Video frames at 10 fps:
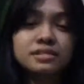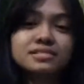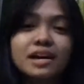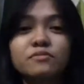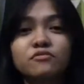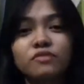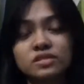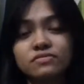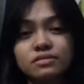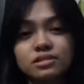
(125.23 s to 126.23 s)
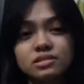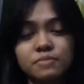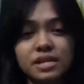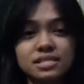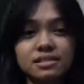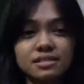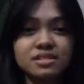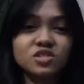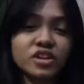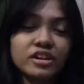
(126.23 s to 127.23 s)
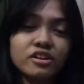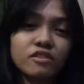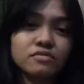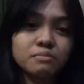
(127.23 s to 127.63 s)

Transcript: The type of phosphorus present in the striker of